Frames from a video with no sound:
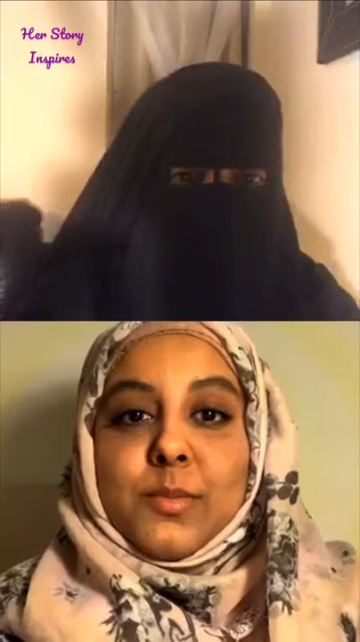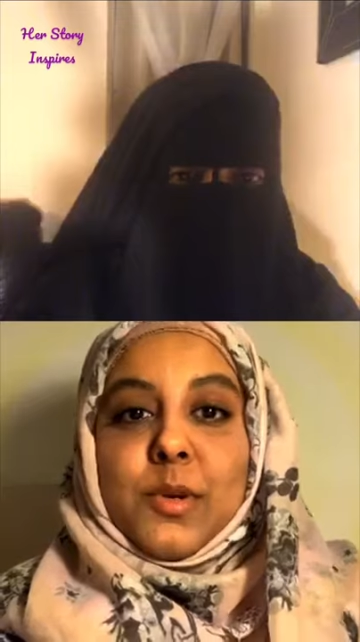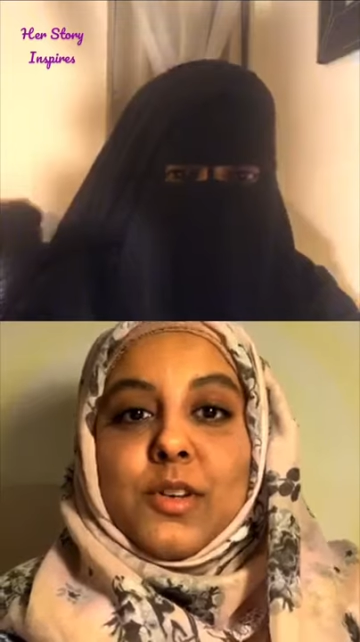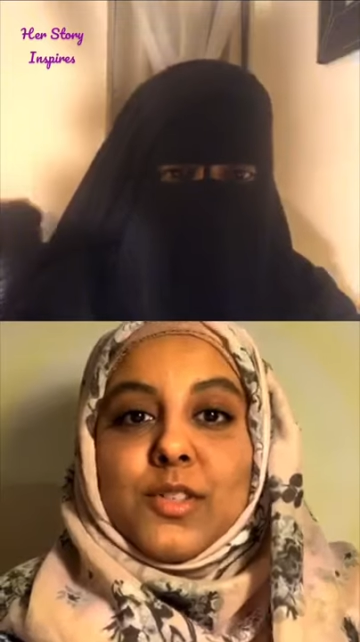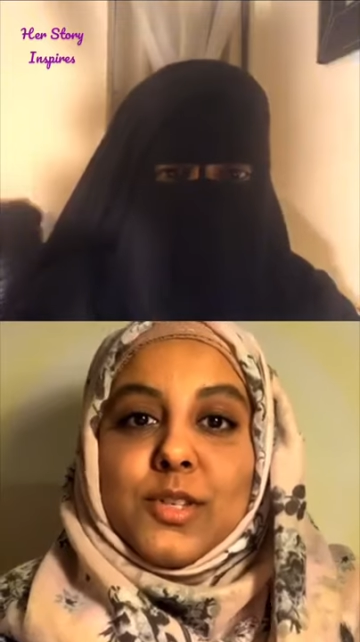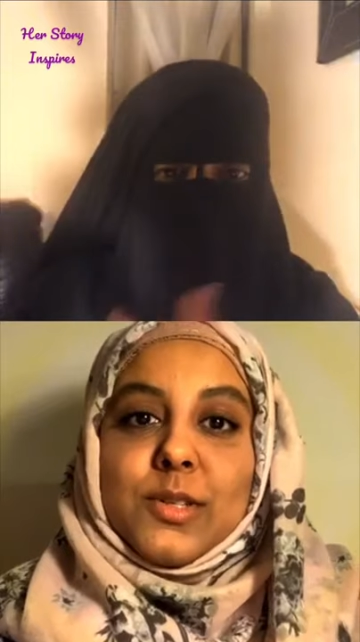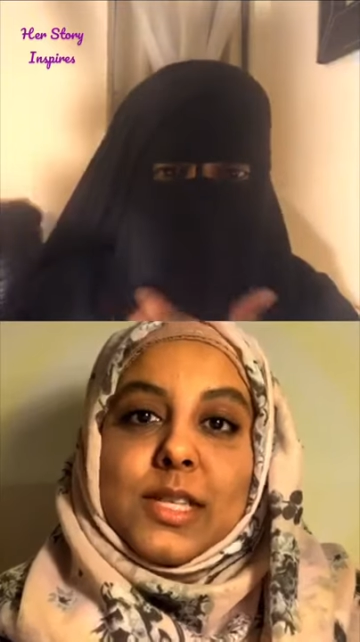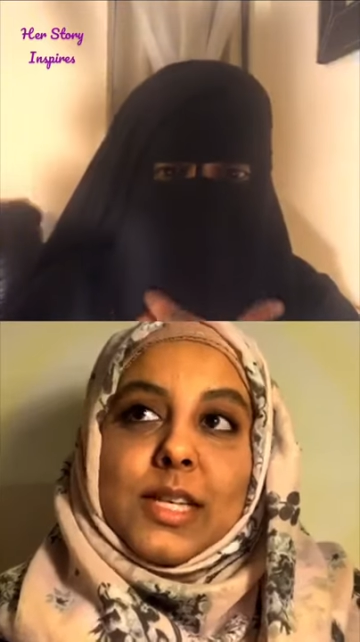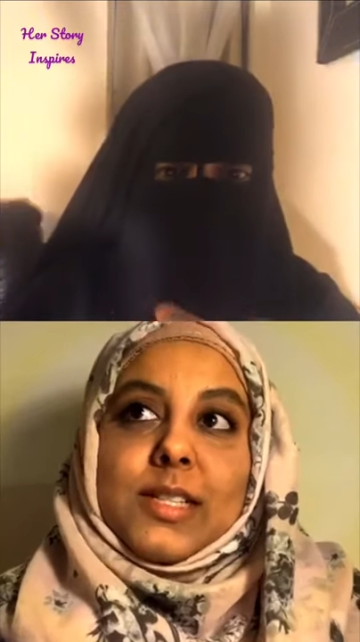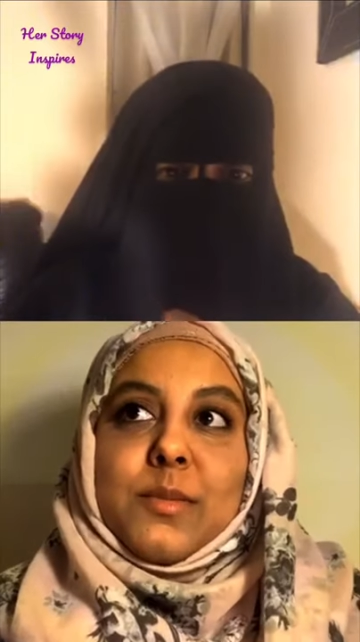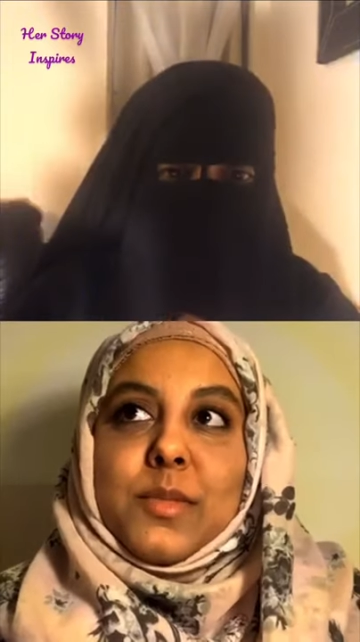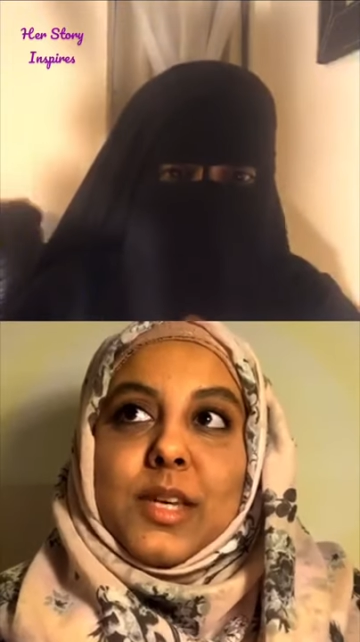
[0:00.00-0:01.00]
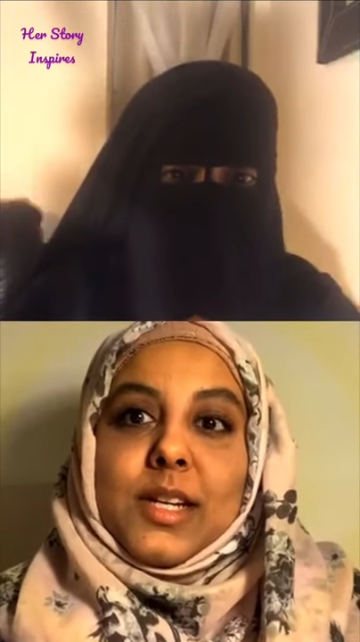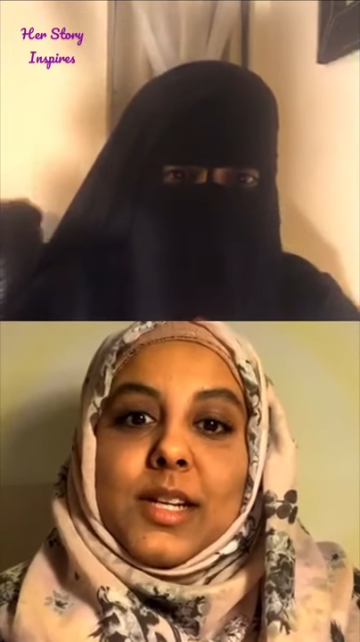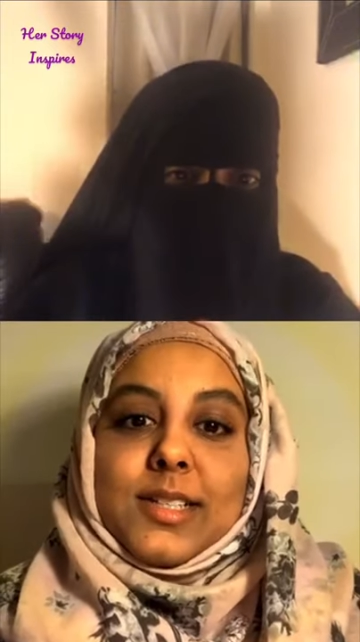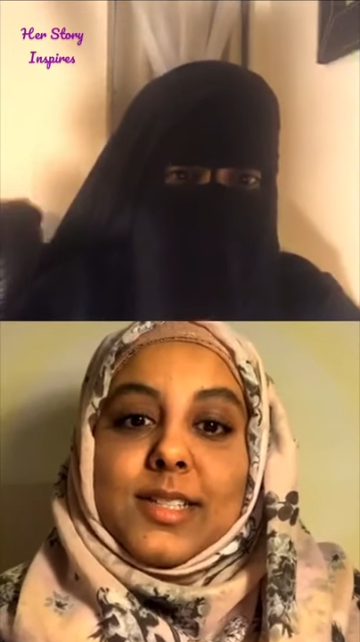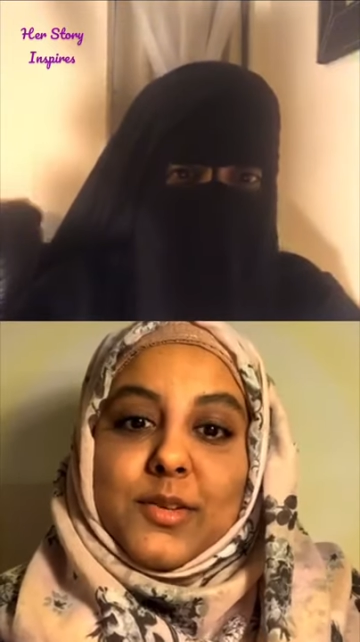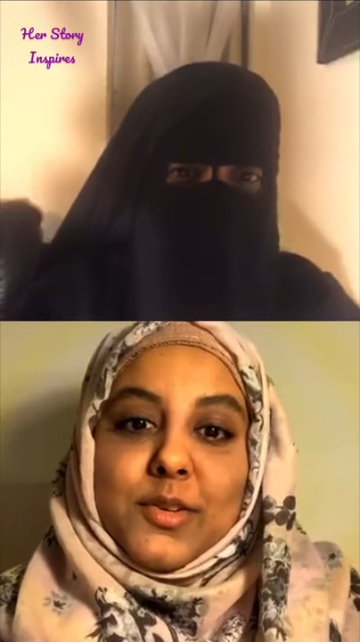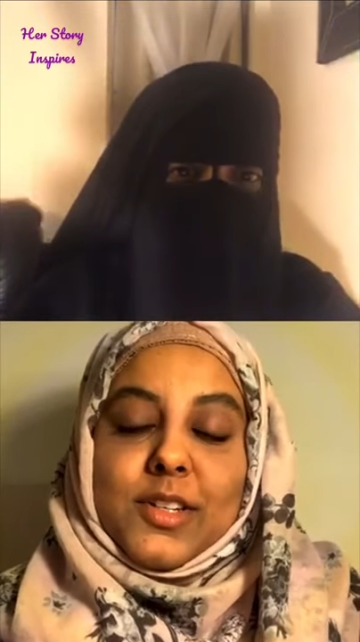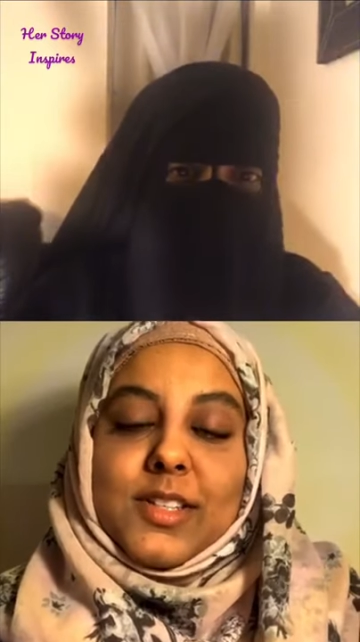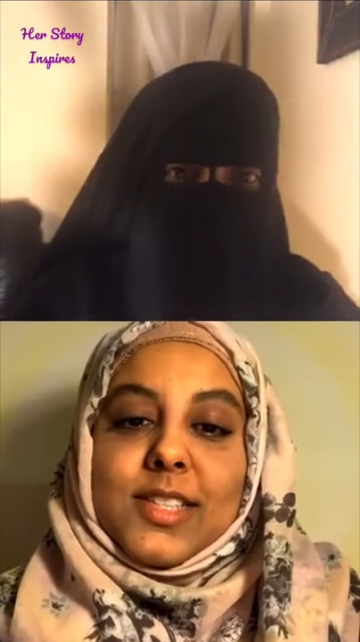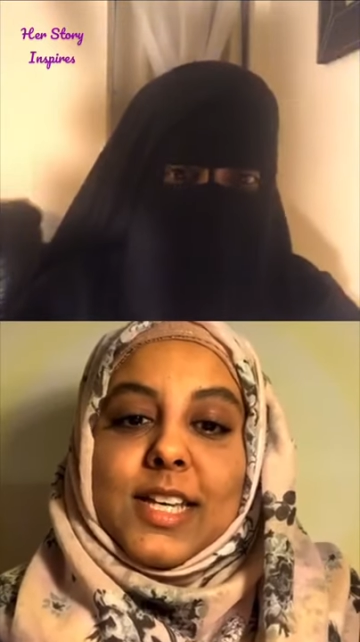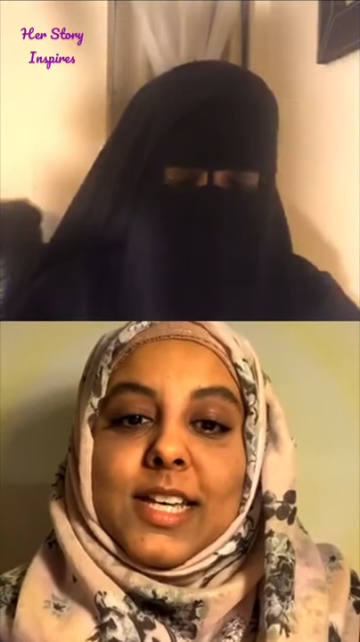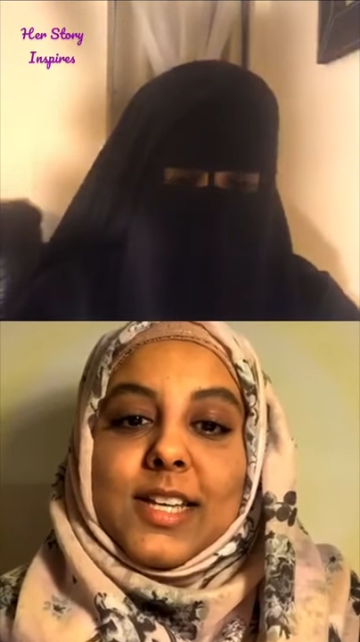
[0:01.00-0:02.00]
using something like steroids,
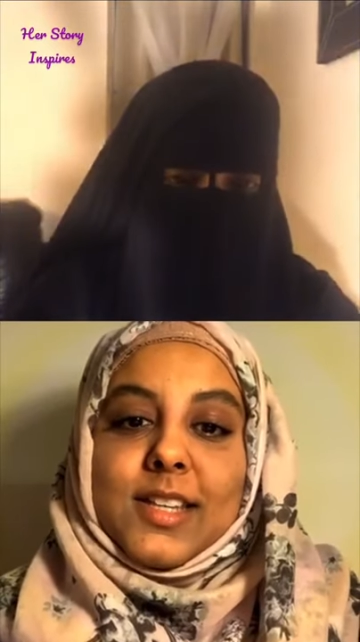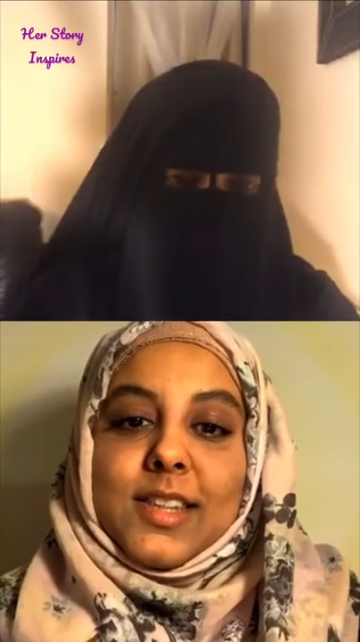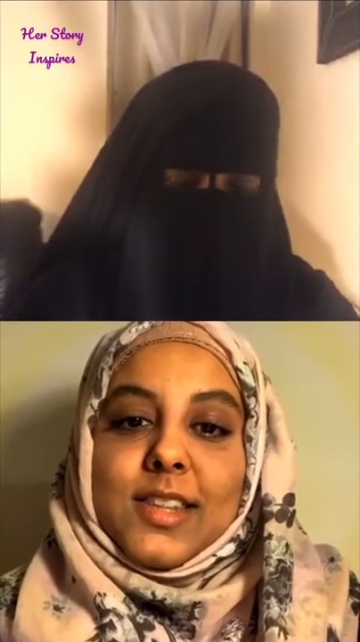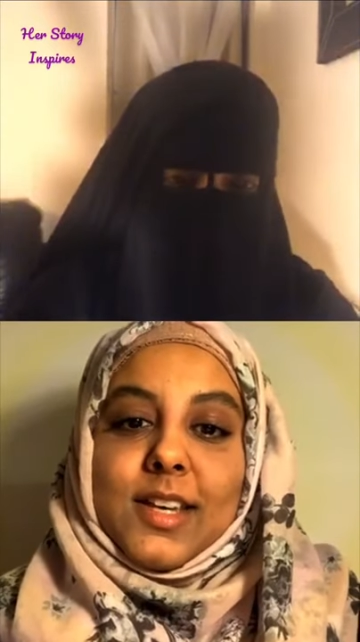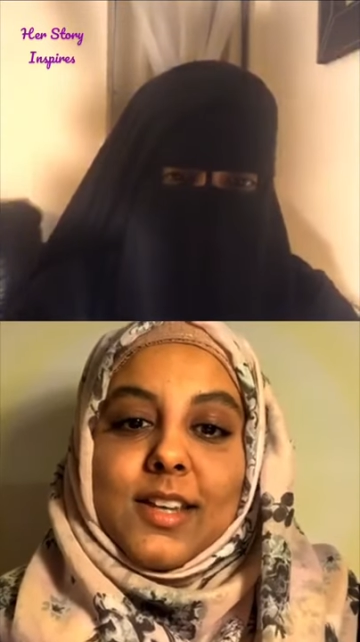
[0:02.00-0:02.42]
then